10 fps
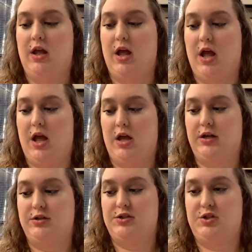
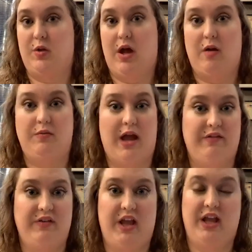to help
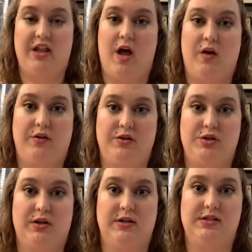navigate the health
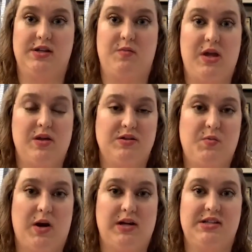insurance appeals
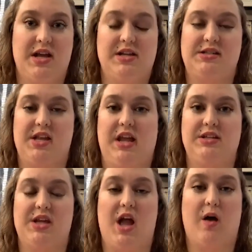process and
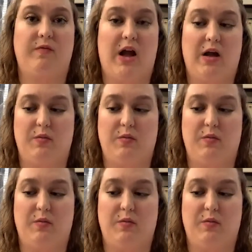to help file